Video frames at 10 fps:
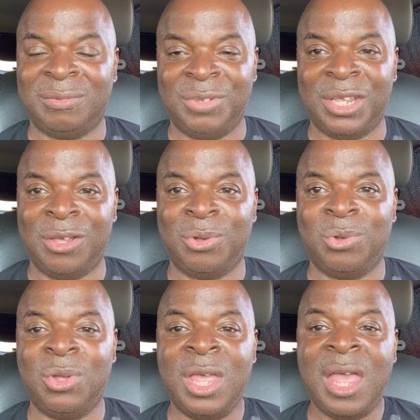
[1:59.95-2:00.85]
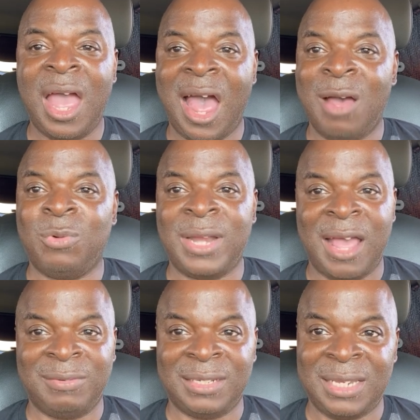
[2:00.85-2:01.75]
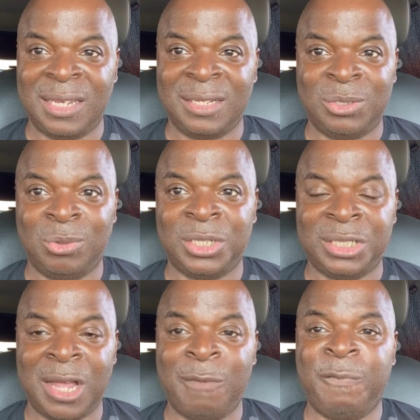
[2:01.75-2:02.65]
vehicle, I would have to take it to a shop